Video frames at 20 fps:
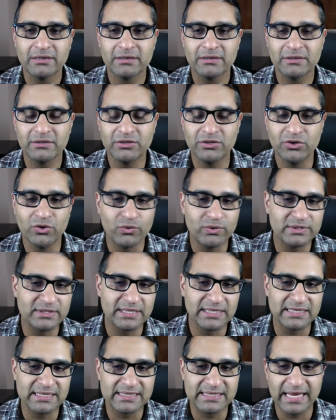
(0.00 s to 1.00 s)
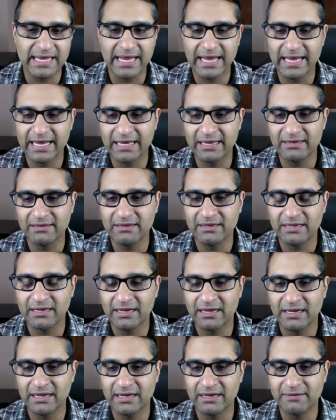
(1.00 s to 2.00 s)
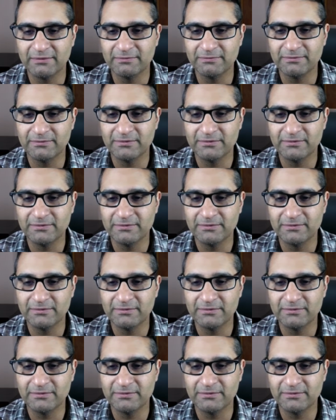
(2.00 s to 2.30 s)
No one's gonna say, I